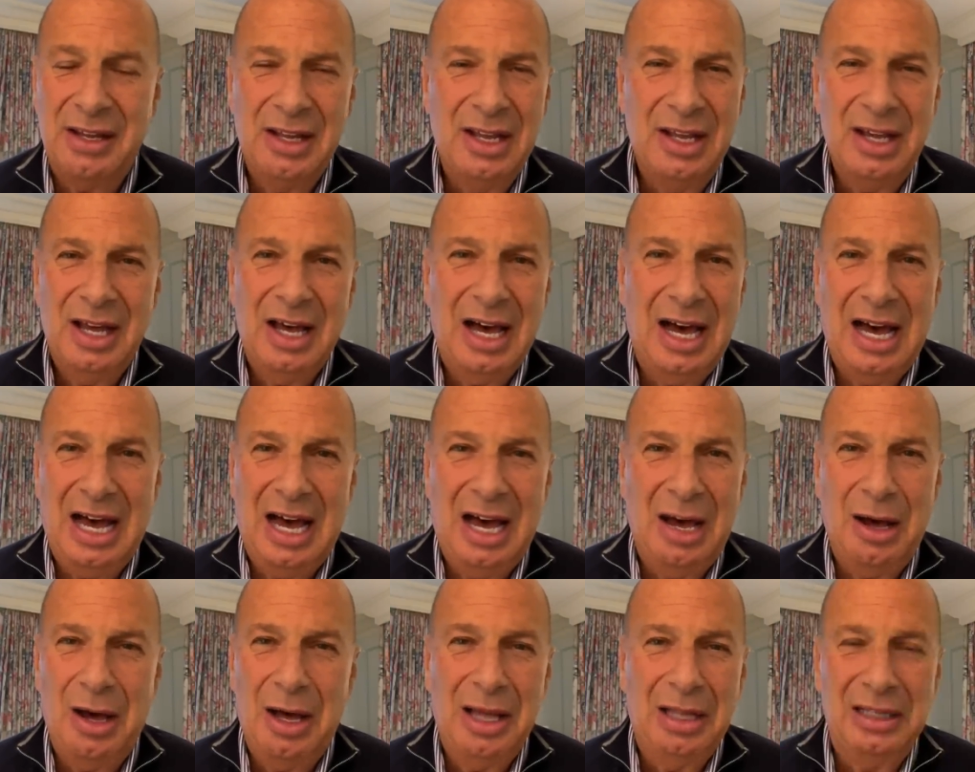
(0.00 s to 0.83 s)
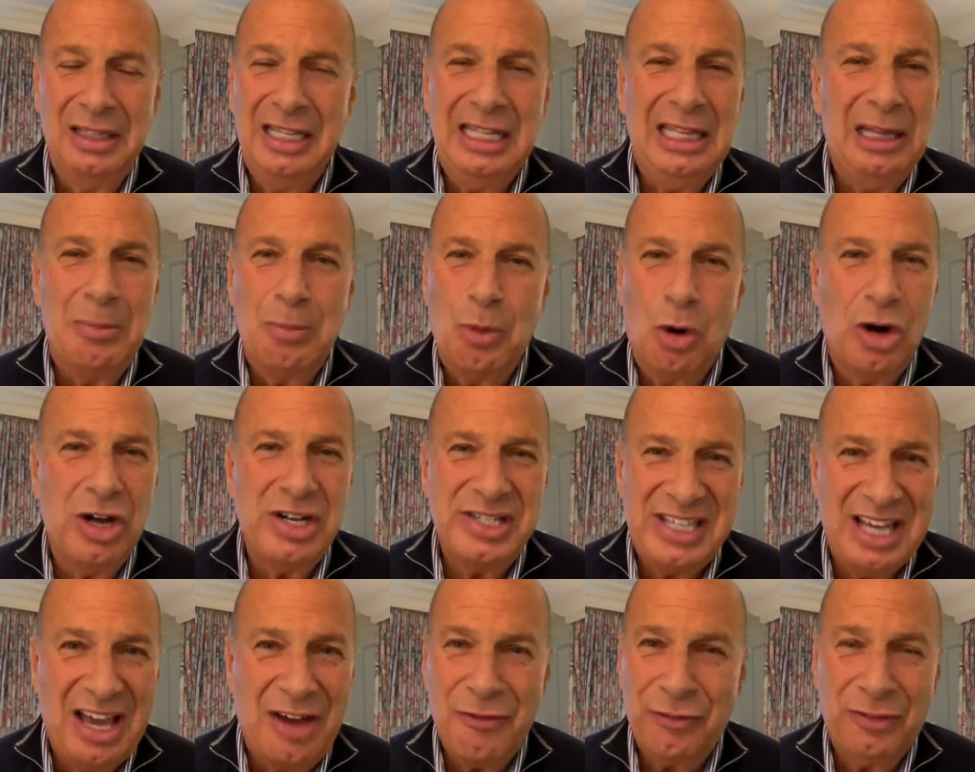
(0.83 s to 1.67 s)
Uh, a little more
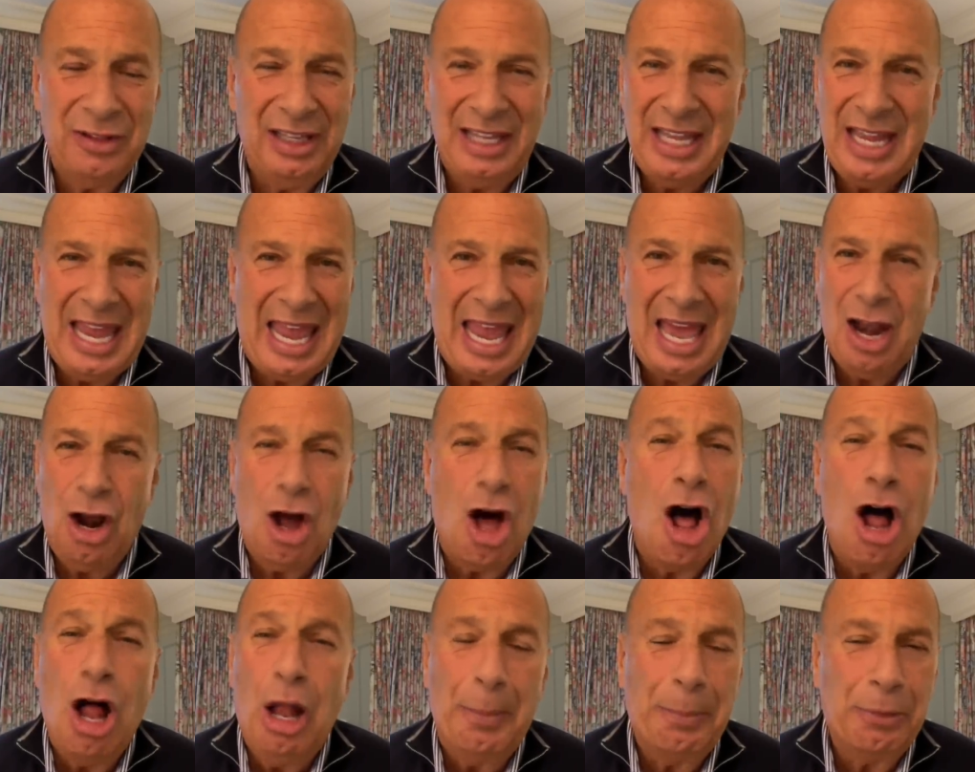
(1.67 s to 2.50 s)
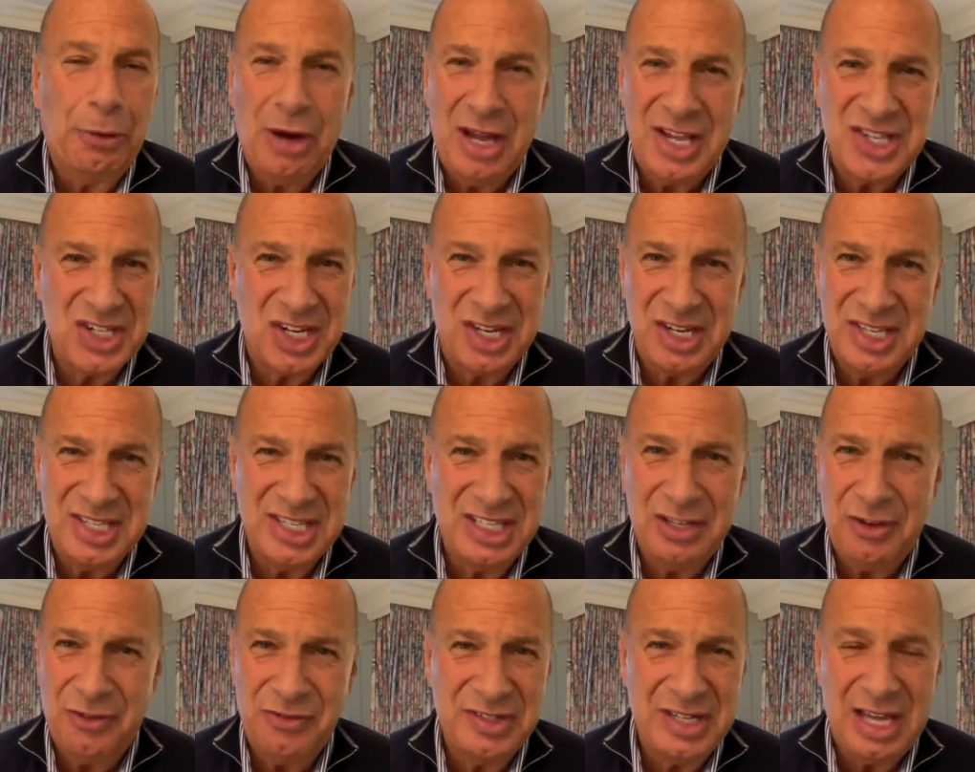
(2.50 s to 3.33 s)
deftly, and all presidents
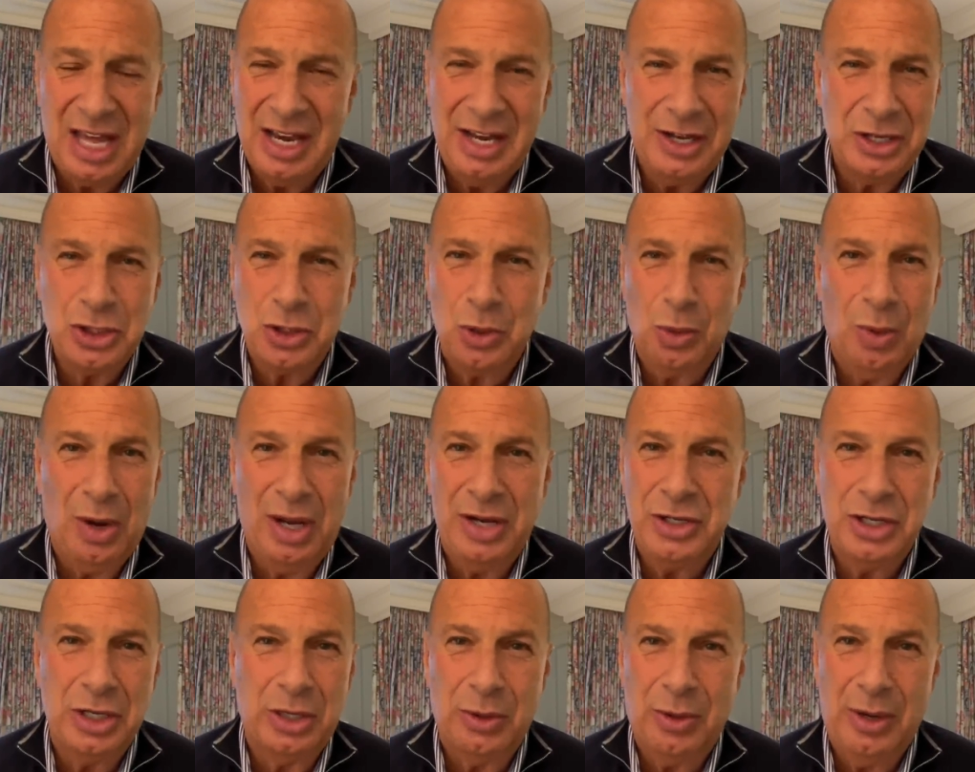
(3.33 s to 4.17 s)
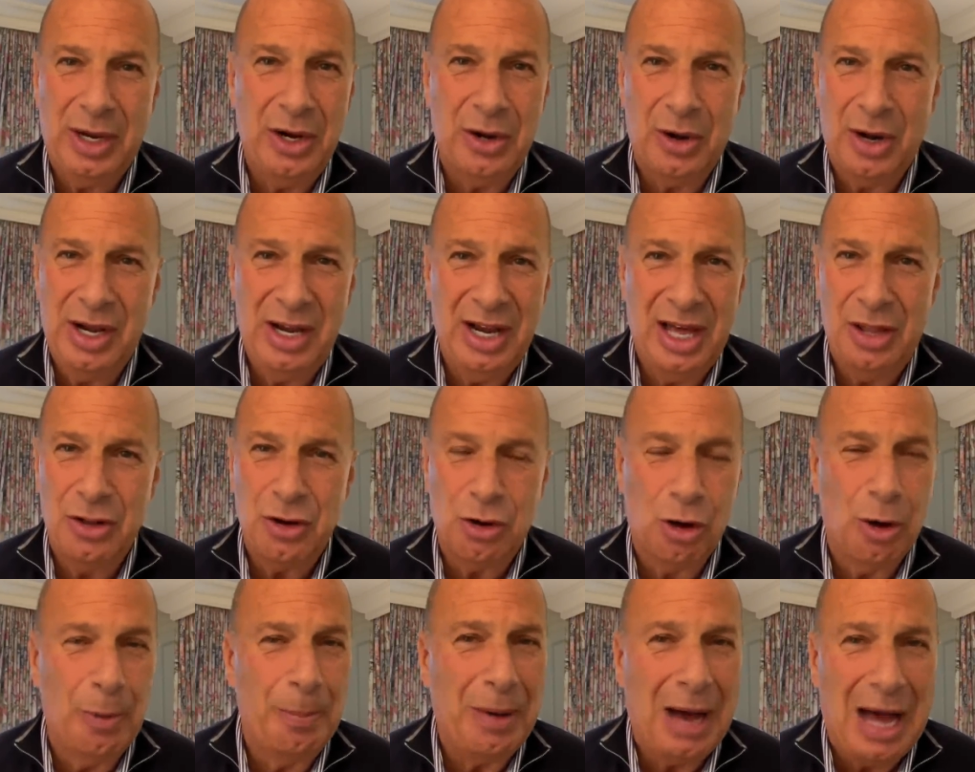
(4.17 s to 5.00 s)
have done it to one degree or another.
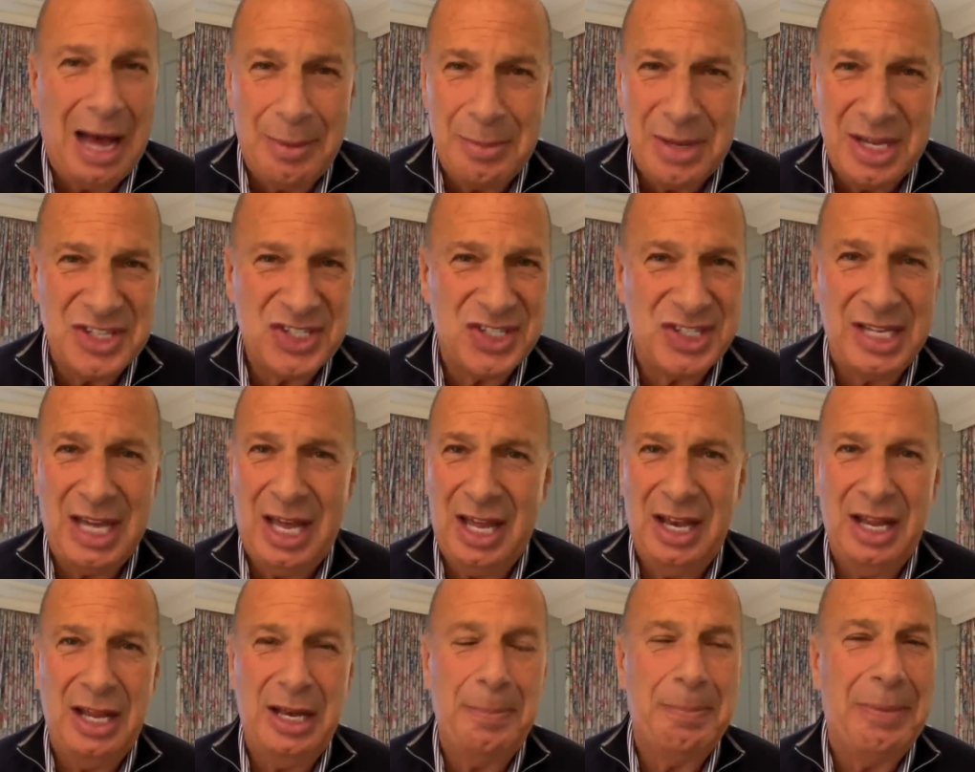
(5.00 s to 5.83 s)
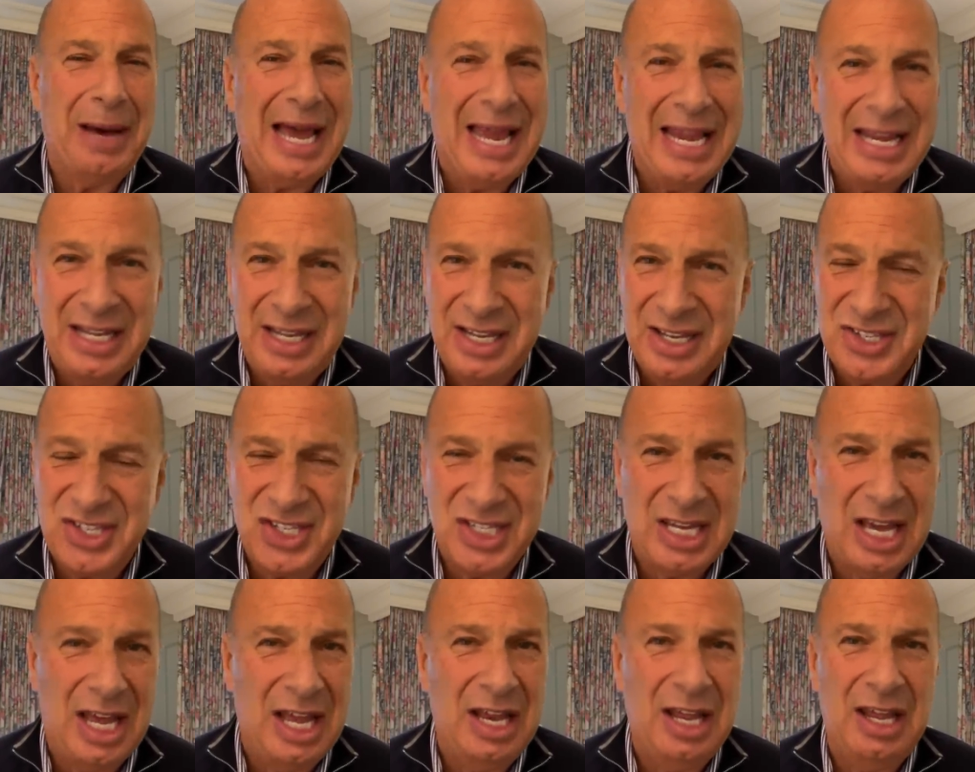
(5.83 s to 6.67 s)
Obama's done it, Biden has
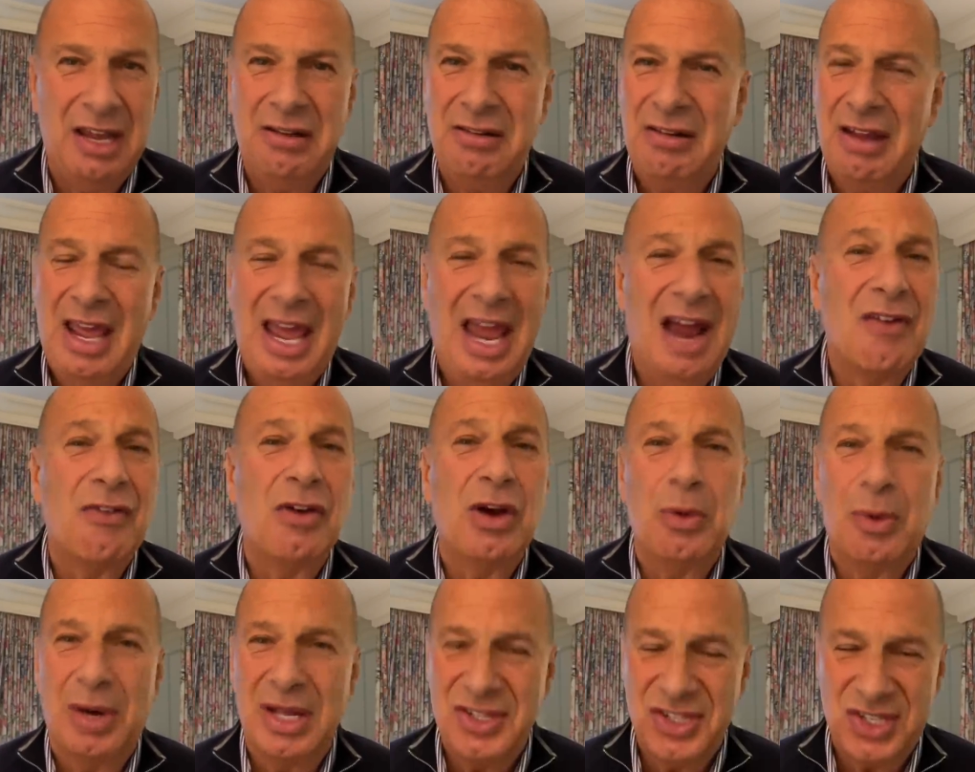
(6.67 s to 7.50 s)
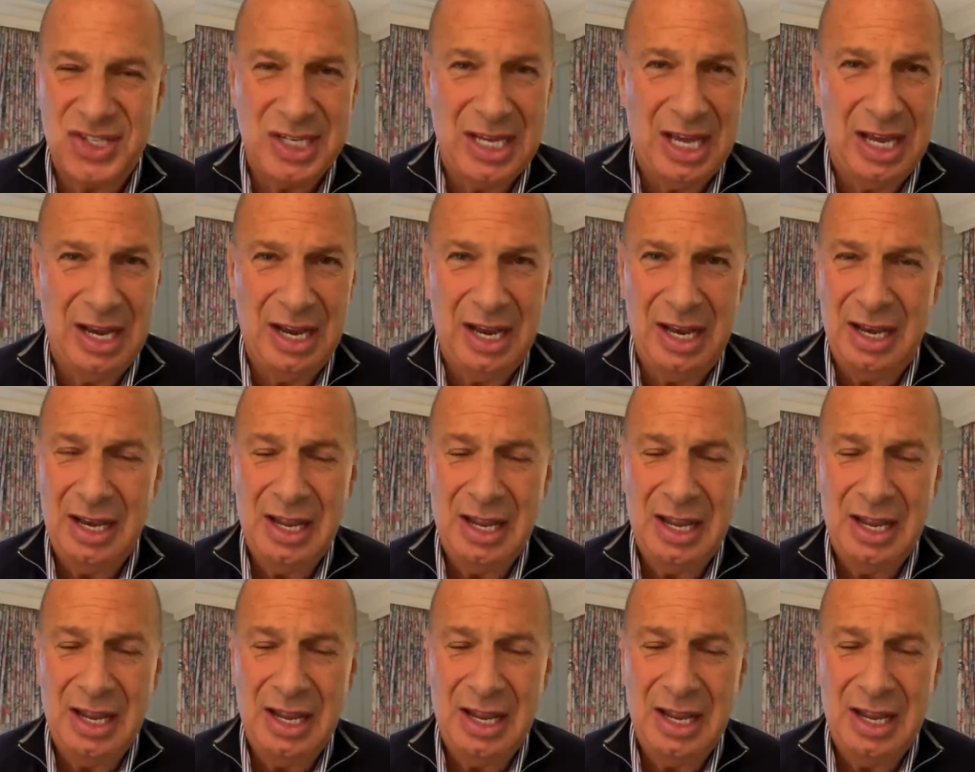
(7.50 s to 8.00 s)
done it, everyone's done it.